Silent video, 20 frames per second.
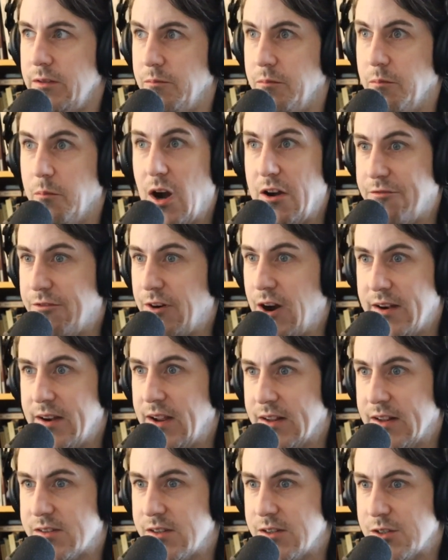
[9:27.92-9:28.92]
My
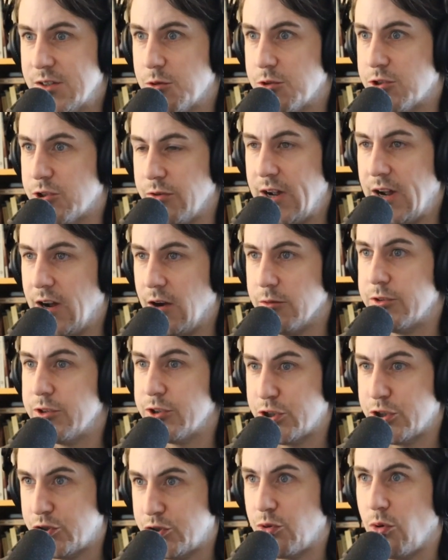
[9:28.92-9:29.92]
finances, which are now
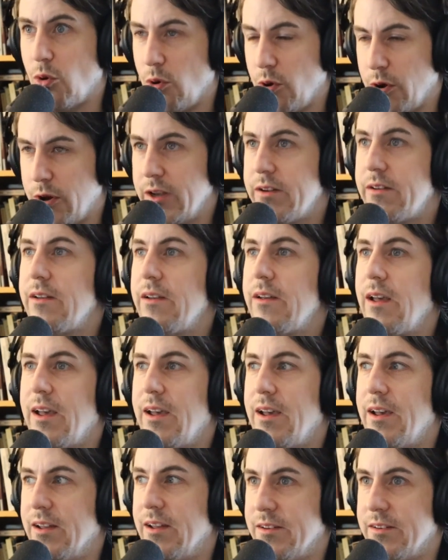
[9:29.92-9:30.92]
destroyed,
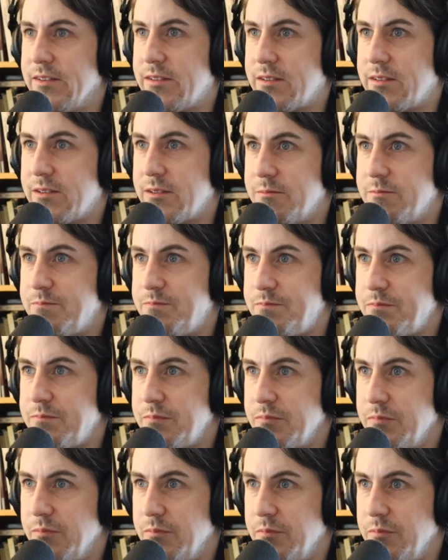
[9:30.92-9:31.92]
and
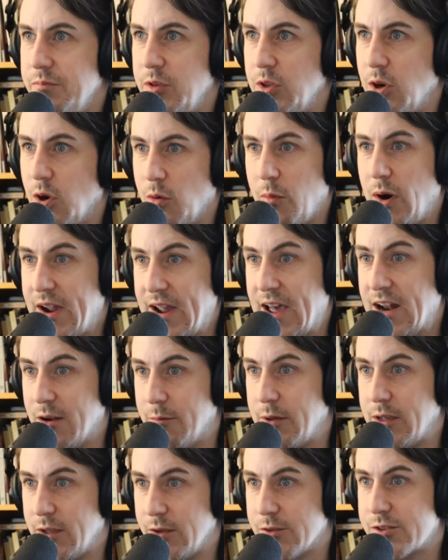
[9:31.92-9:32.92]
my
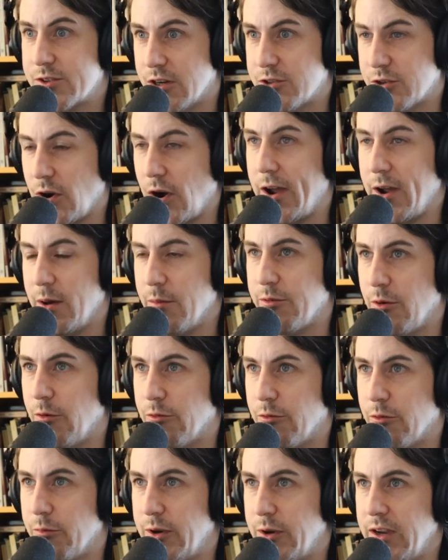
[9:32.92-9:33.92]
enemy who's going to triumph
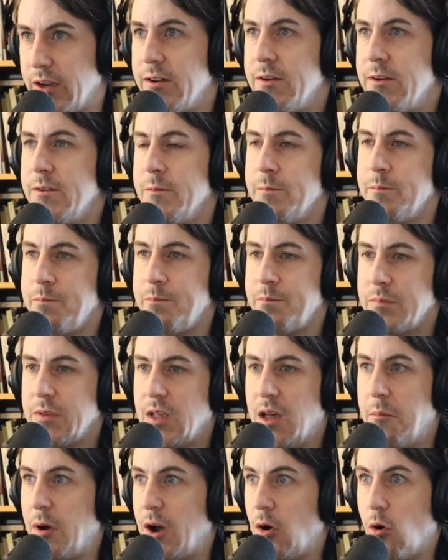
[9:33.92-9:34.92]
over me,
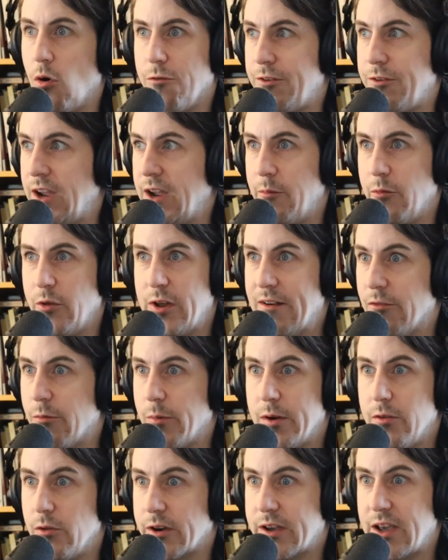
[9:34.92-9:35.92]
and my whole family,
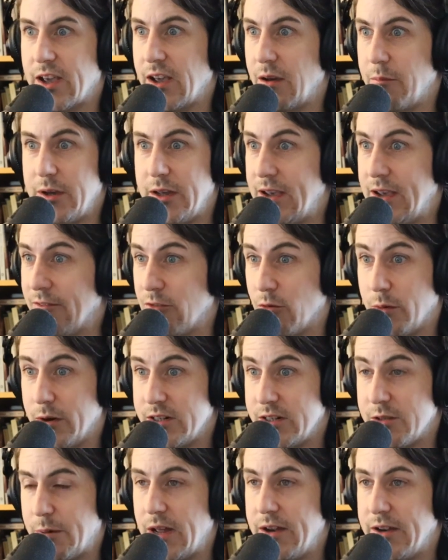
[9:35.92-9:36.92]
everybody looking at me, everybody
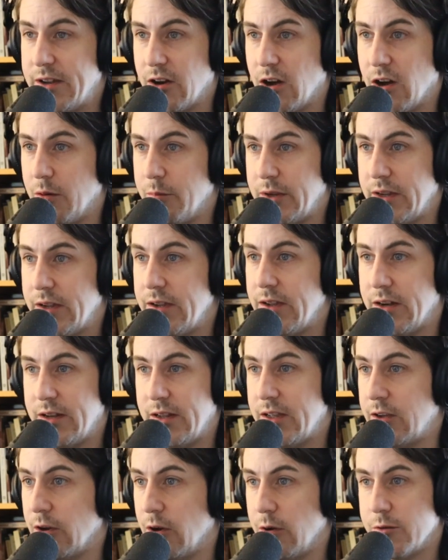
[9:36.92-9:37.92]
depending on me. And
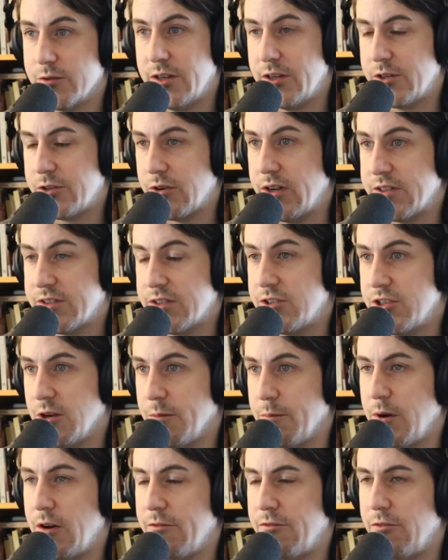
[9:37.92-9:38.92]
he goes and he tries to
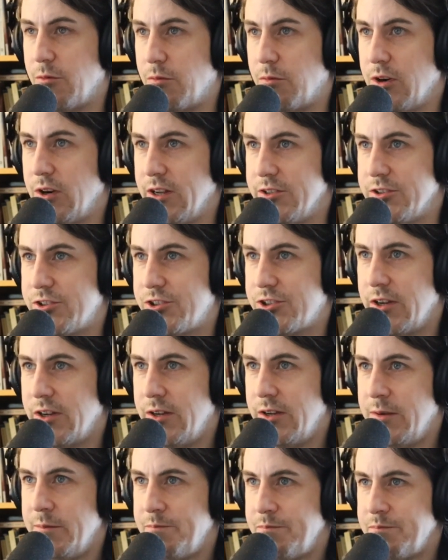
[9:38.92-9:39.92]
jump off of a bridge,
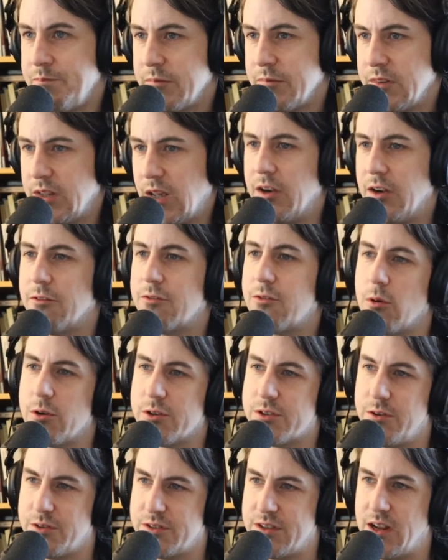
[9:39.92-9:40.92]
and then of course
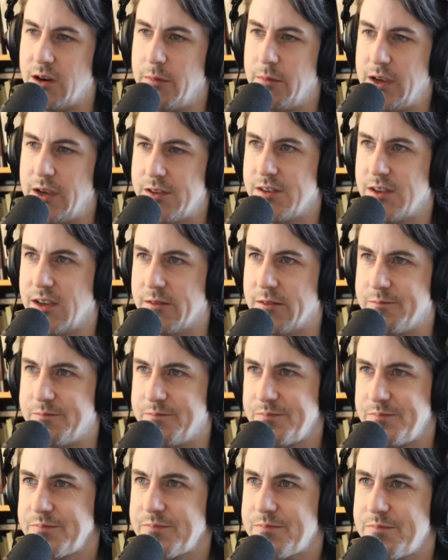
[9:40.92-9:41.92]
there's that amazing
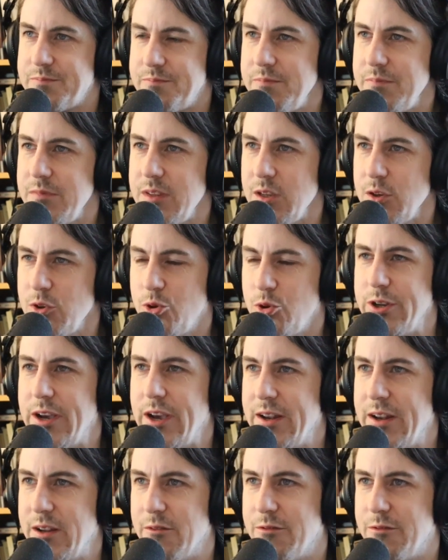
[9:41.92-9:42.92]

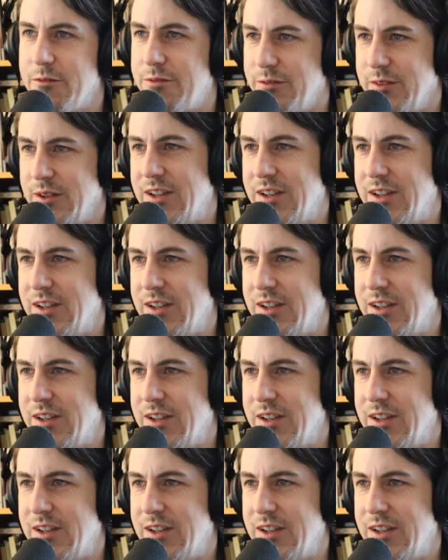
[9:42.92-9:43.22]
creative